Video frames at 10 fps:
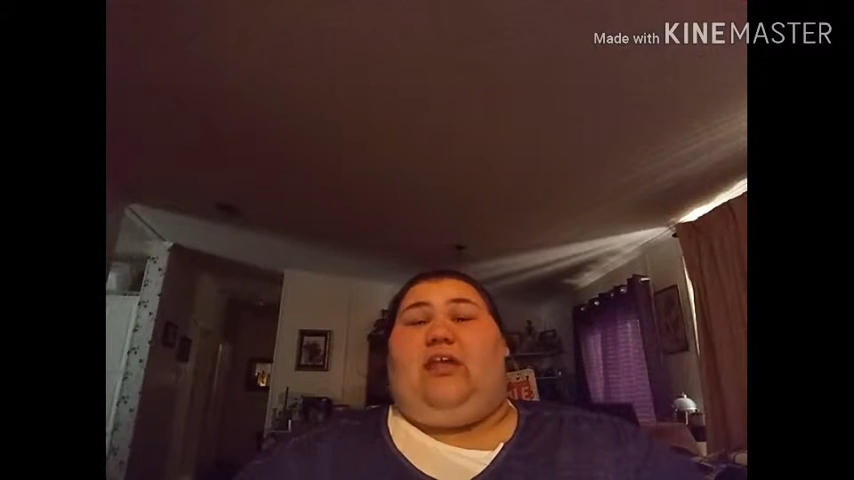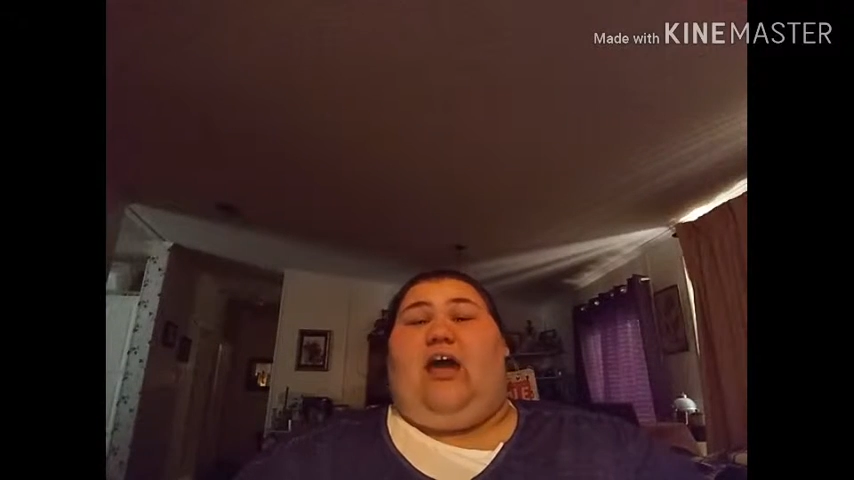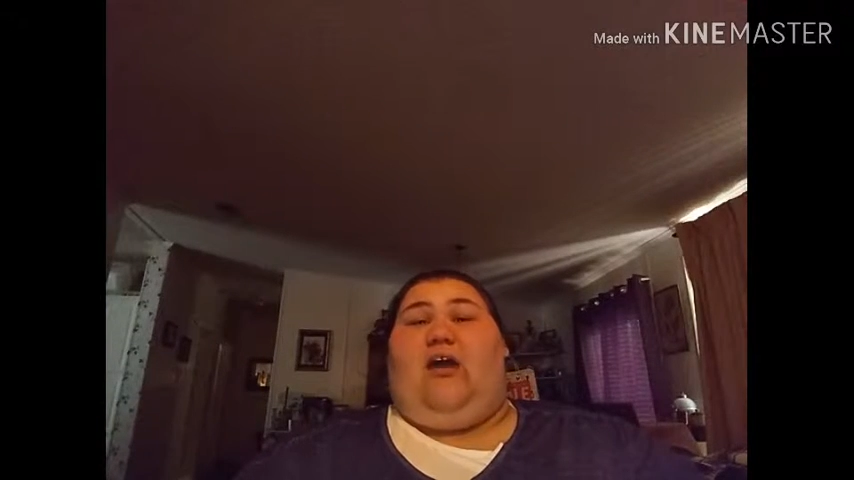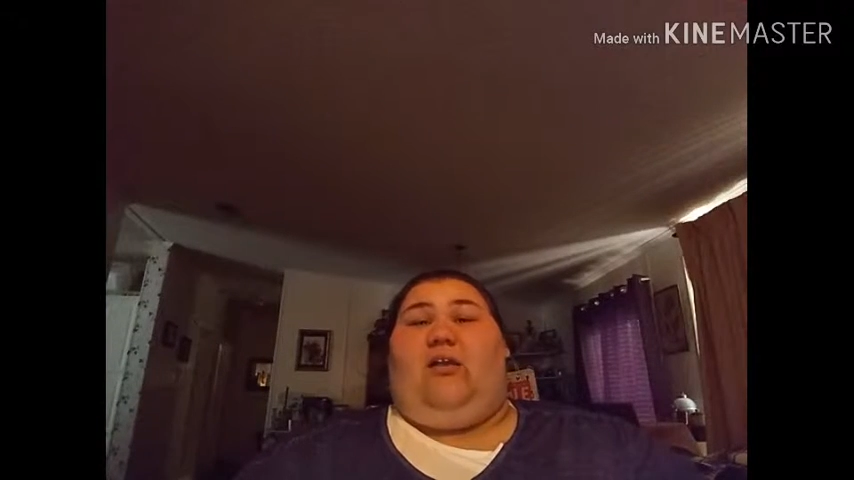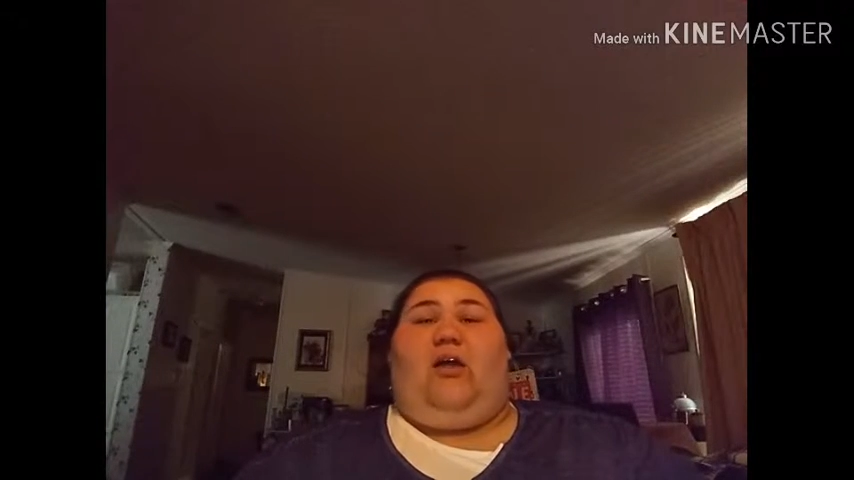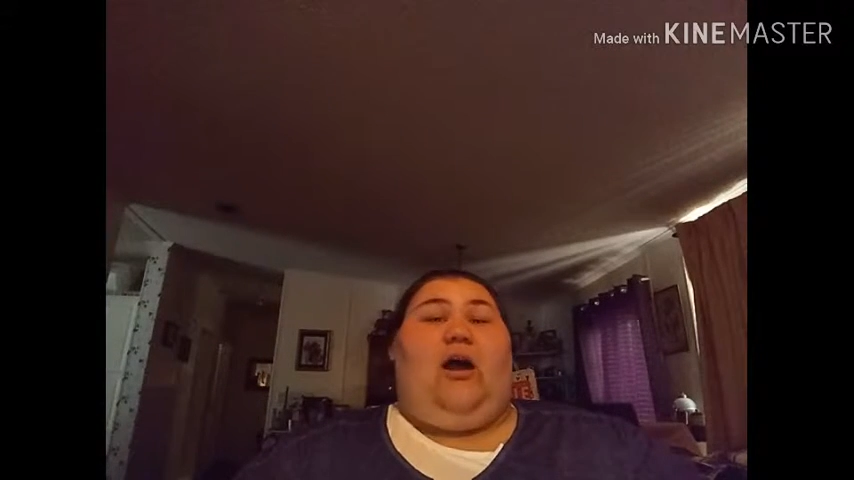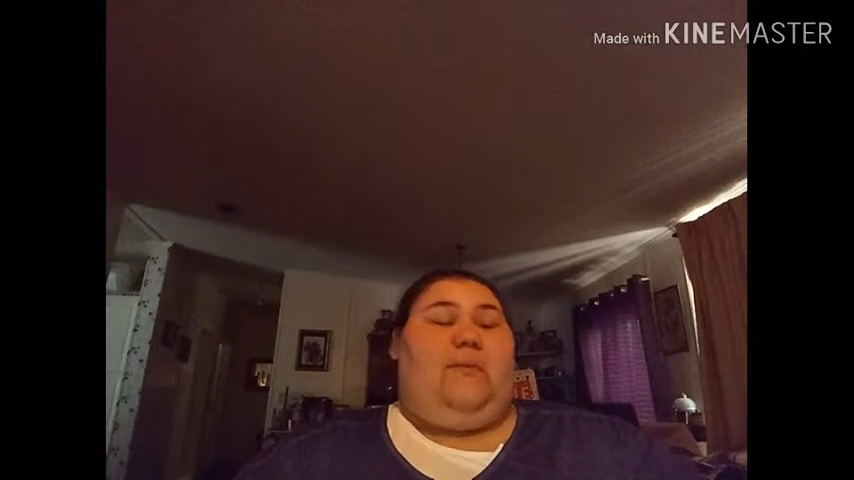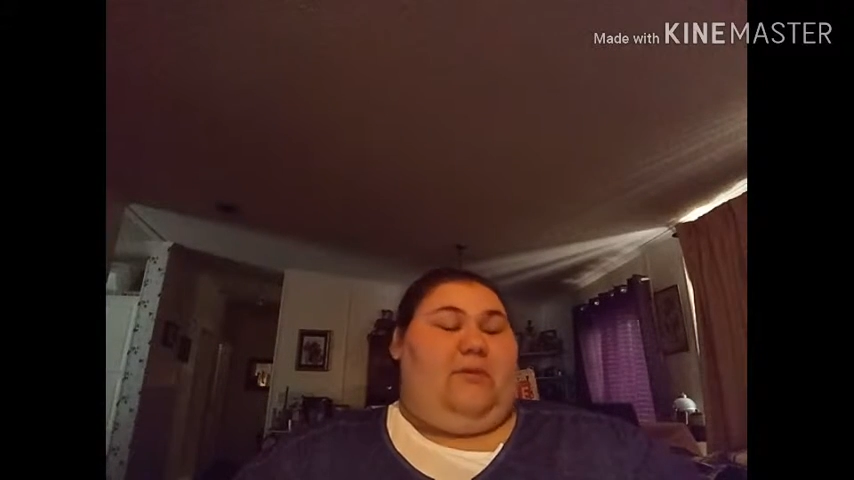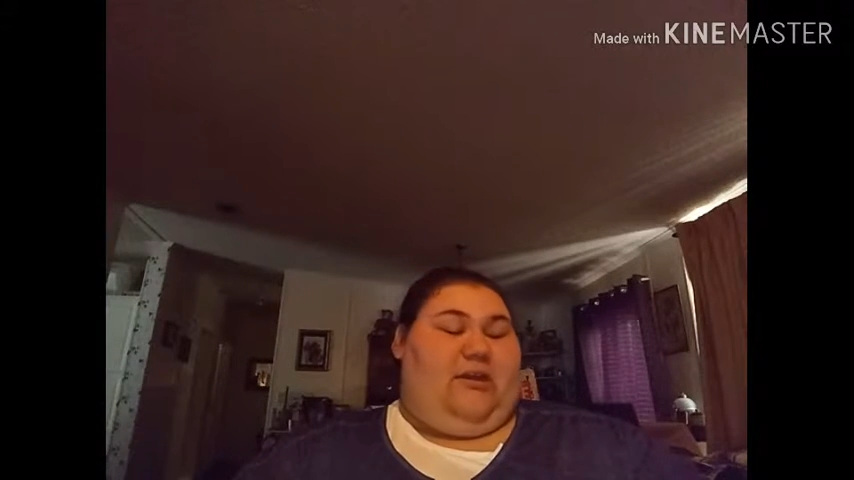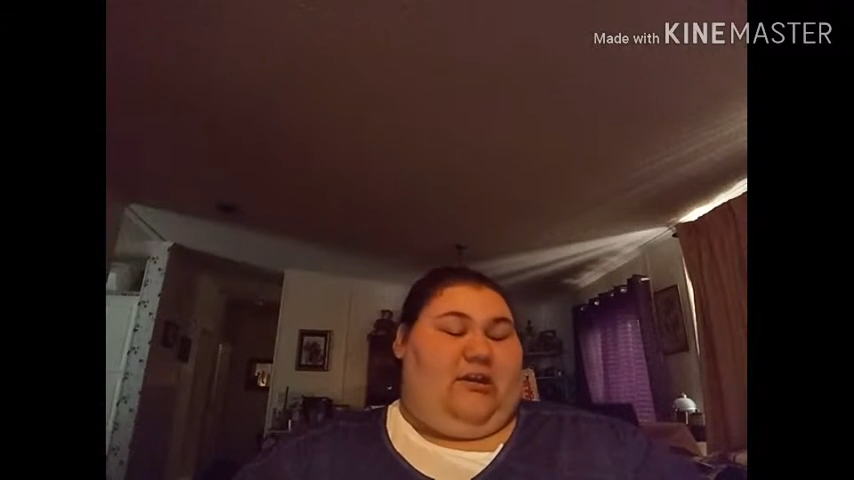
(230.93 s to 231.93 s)
that a
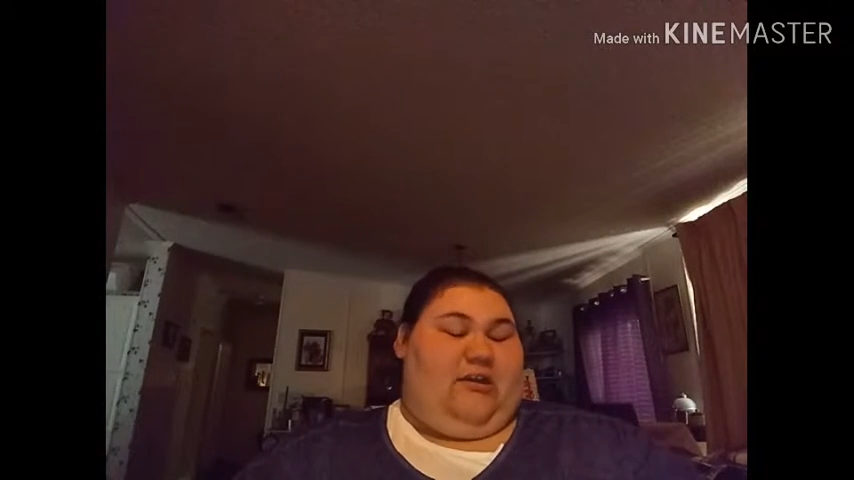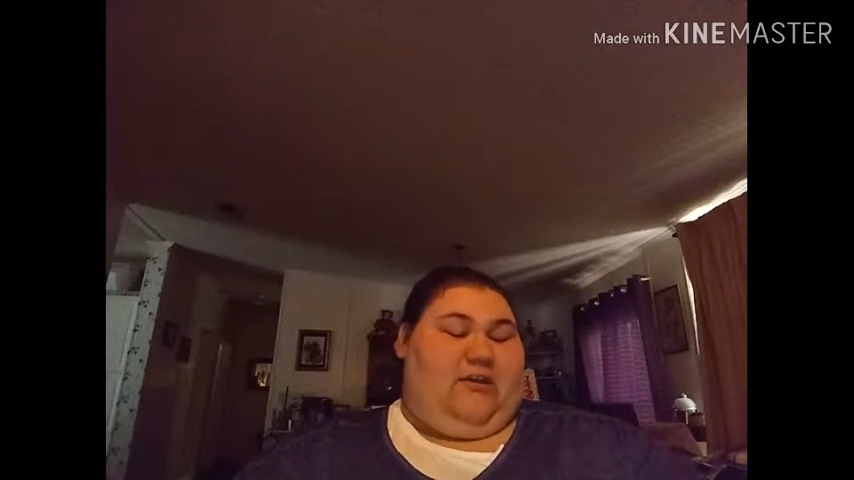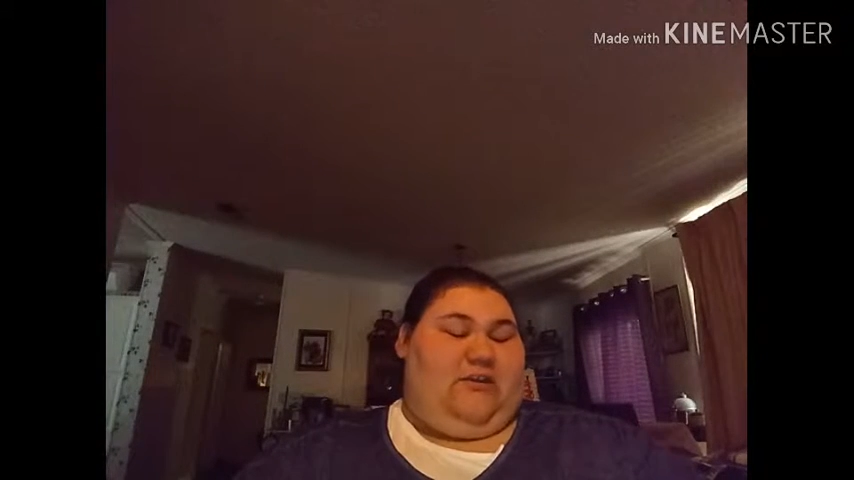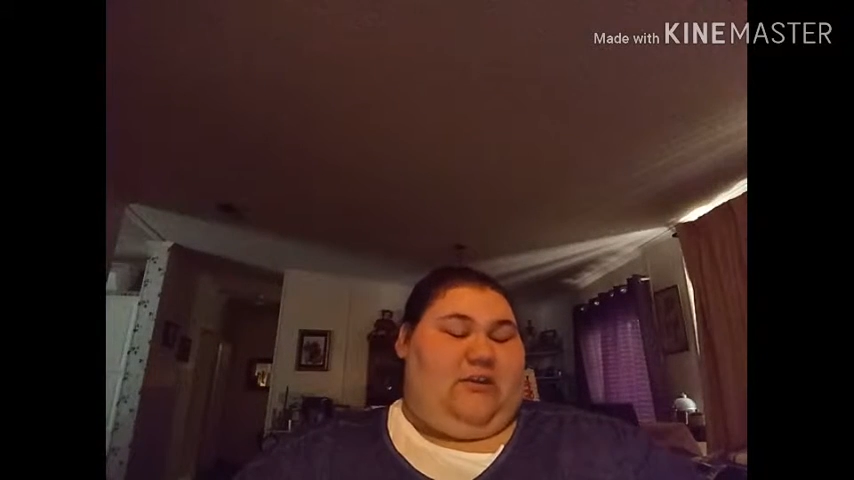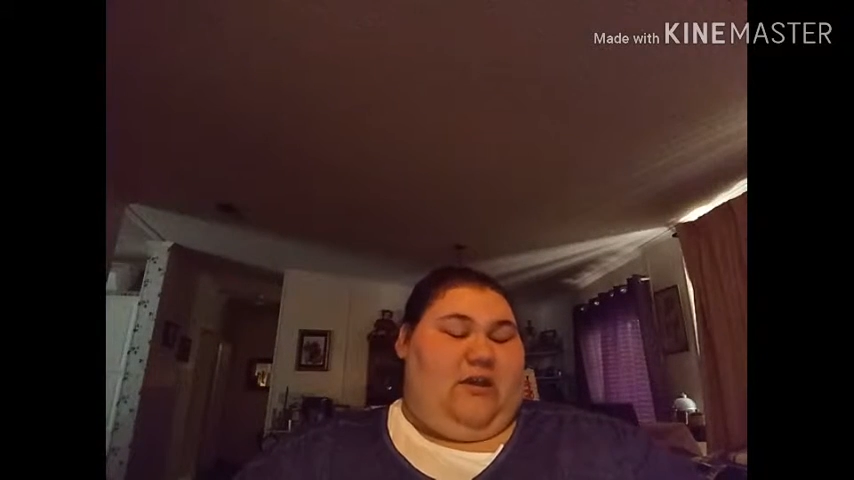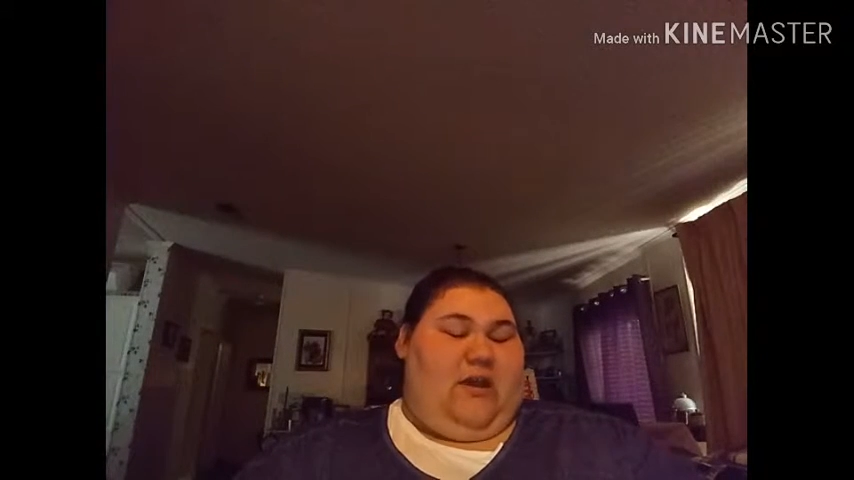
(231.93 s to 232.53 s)
lot because